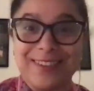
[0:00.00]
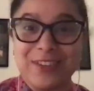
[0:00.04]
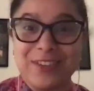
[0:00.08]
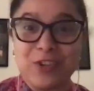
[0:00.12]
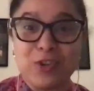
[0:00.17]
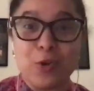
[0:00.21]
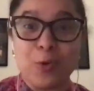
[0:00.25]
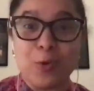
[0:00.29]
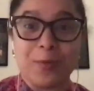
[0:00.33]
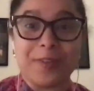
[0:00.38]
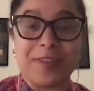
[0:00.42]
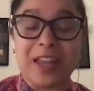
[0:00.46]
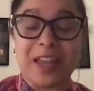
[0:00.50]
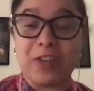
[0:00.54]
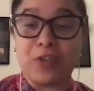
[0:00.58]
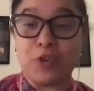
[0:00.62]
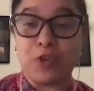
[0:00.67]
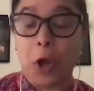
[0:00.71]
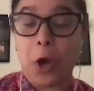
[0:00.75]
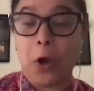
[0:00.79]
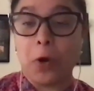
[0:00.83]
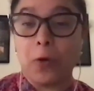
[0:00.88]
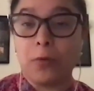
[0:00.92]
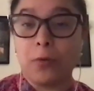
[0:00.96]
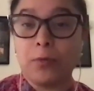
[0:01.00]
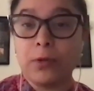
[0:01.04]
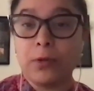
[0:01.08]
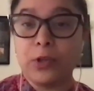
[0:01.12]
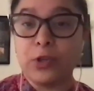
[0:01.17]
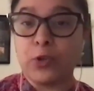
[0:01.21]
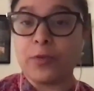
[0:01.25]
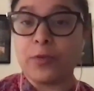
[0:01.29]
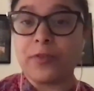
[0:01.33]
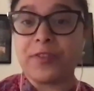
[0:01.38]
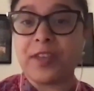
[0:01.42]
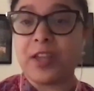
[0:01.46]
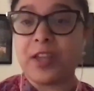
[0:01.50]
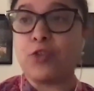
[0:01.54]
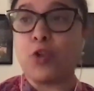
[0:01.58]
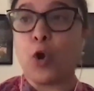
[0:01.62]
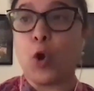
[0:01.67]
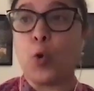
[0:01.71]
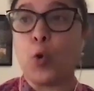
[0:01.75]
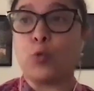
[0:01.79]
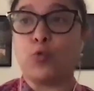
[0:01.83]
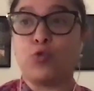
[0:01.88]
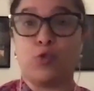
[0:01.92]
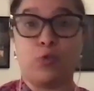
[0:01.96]
You don't say no. You don't say
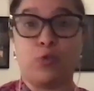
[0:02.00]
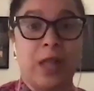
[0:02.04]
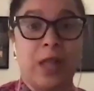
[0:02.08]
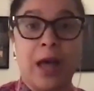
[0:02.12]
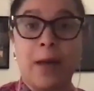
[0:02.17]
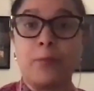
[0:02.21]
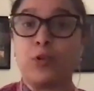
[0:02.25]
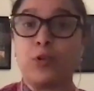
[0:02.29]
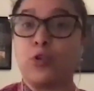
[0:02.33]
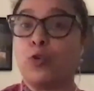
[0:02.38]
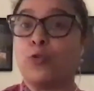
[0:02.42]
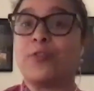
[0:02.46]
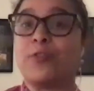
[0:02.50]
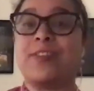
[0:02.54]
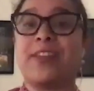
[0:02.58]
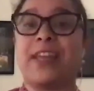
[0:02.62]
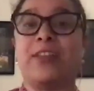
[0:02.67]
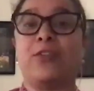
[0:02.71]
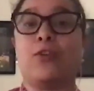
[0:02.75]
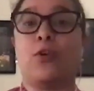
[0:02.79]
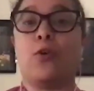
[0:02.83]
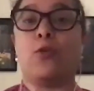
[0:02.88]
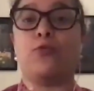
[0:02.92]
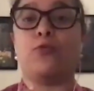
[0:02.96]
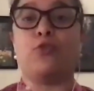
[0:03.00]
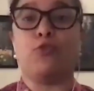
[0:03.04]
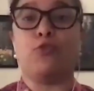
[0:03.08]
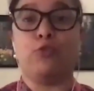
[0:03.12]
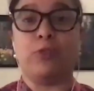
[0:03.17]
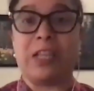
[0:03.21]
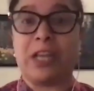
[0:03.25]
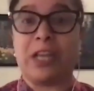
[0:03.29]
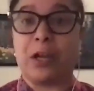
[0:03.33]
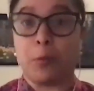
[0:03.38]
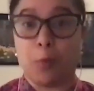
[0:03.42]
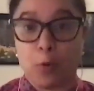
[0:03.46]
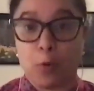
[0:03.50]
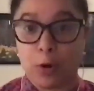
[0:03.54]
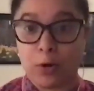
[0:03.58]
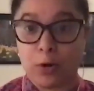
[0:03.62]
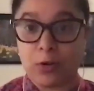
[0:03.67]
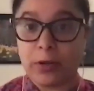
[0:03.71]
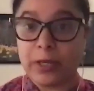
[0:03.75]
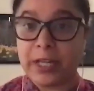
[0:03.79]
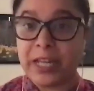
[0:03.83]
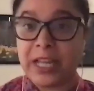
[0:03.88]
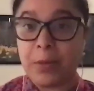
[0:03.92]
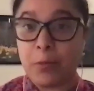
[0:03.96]
no to them. You don't say no to near
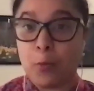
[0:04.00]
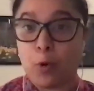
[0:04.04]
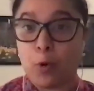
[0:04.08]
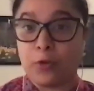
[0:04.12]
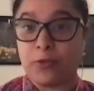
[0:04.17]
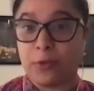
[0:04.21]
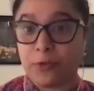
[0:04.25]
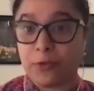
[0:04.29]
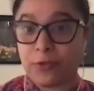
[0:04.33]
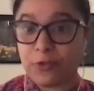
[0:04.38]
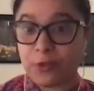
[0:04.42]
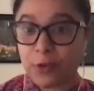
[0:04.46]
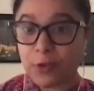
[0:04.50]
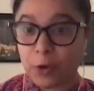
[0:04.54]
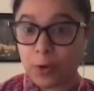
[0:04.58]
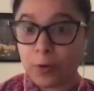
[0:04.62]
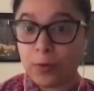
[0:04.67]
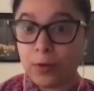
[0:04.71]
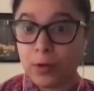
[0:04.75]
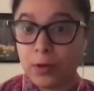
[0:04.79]
immortals too.